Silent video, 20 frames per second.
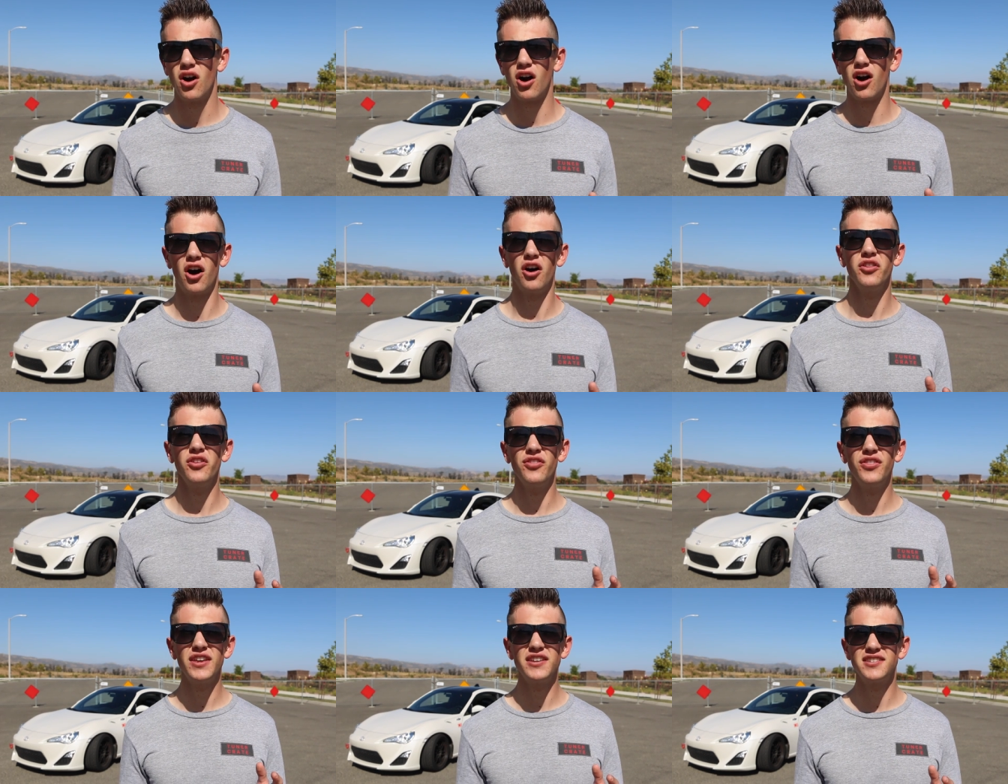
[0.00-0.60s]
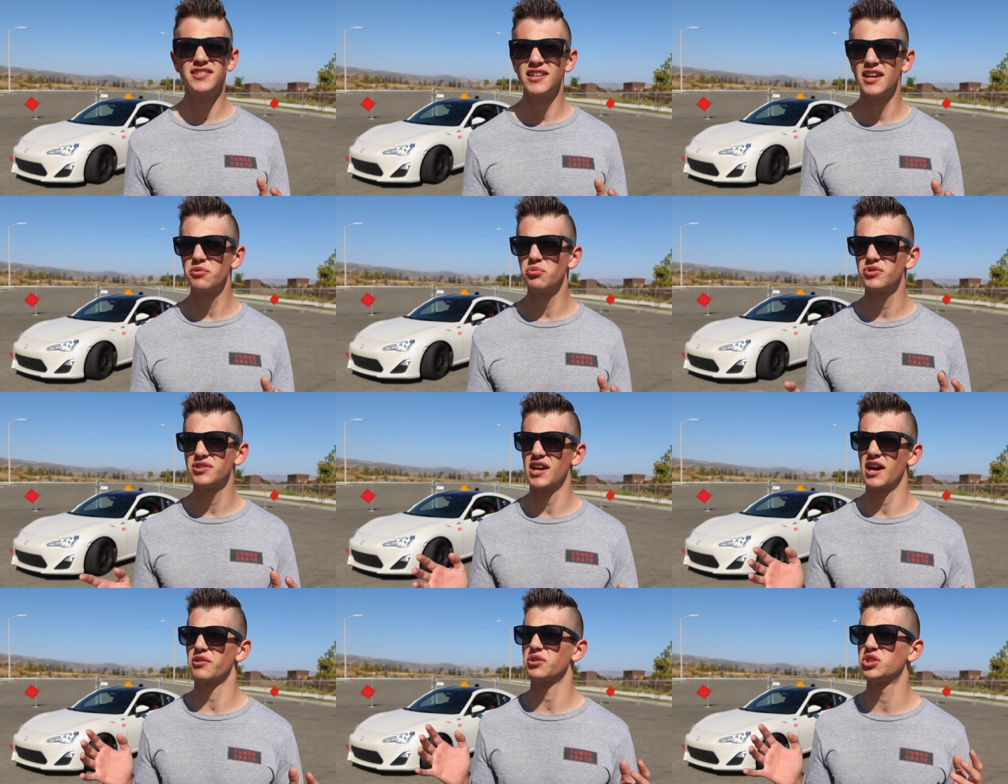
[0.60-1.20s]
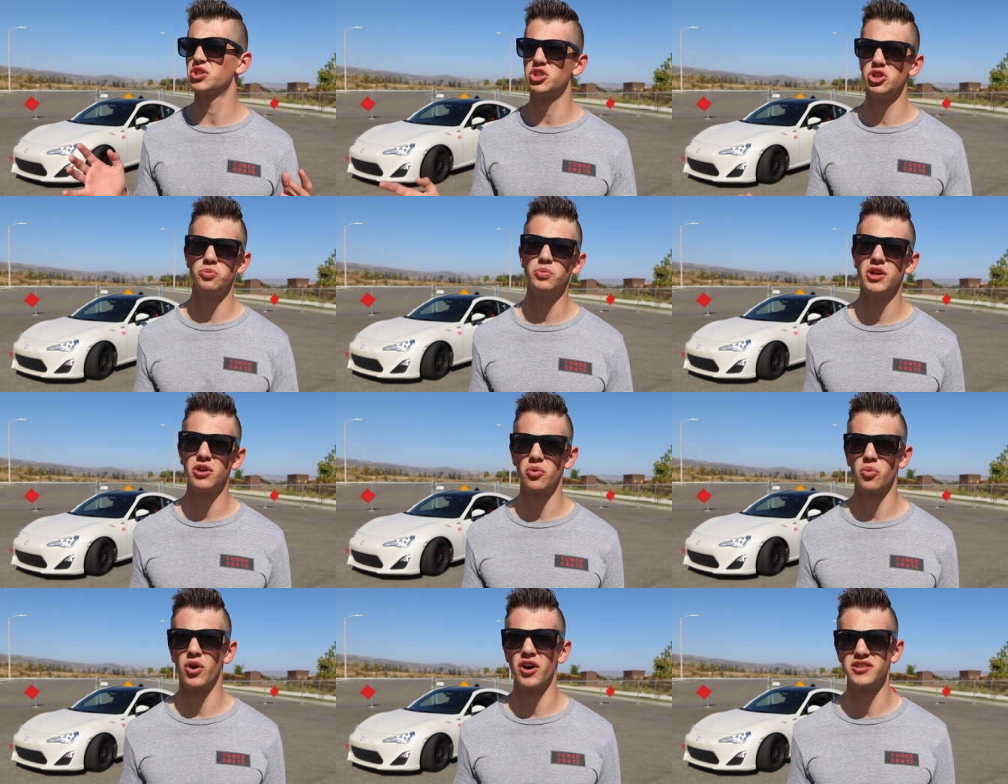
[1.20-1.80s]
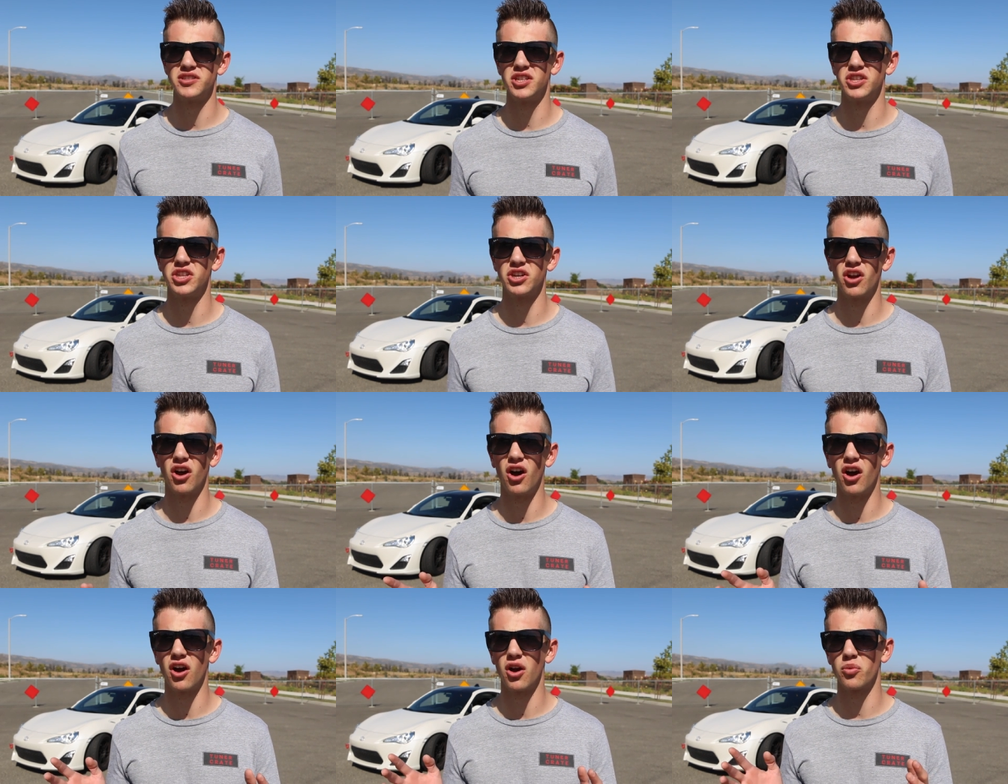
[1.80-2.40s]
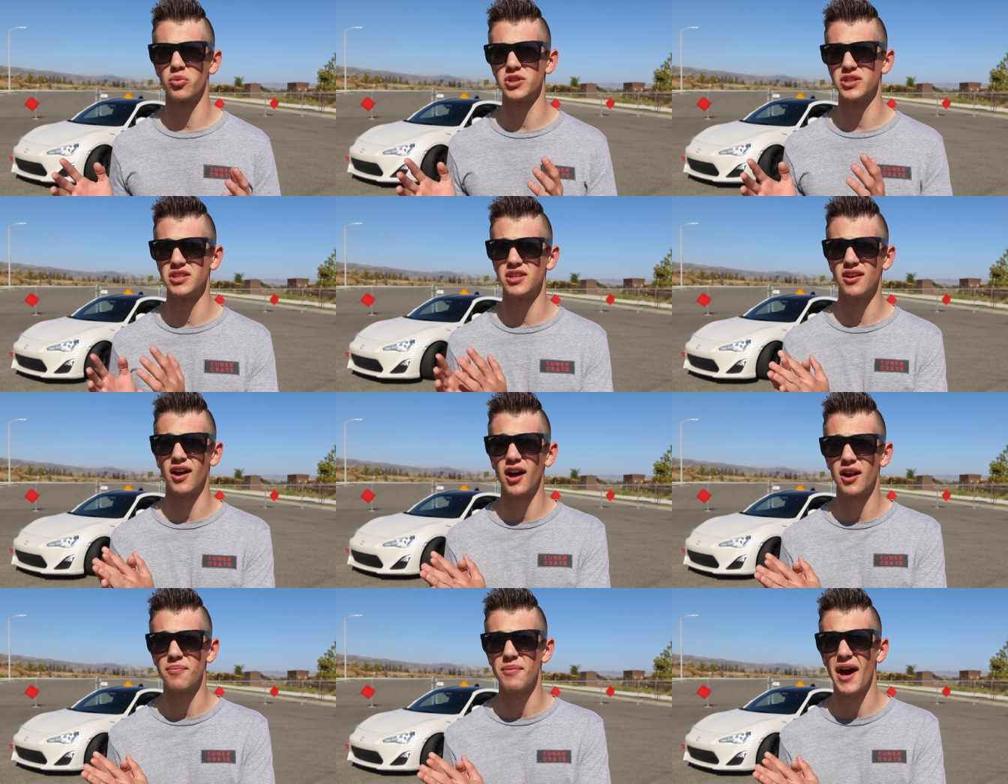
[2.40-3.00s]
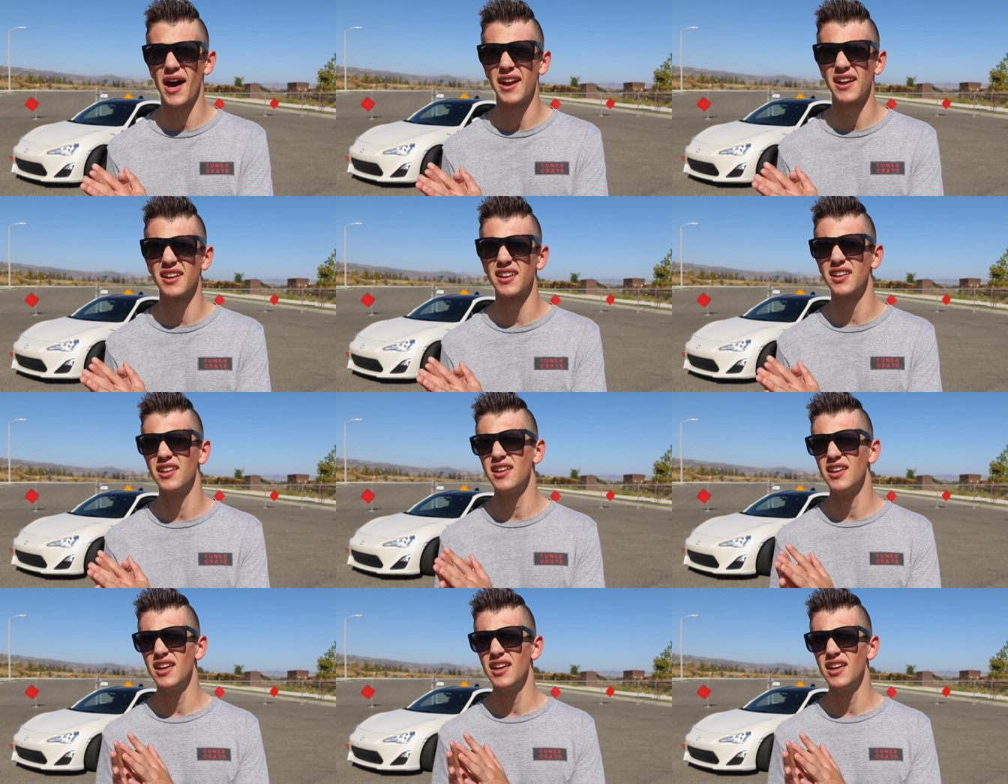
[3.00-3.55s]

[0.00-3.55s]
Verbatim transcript: All that they said was how stupid it was that the car was automatic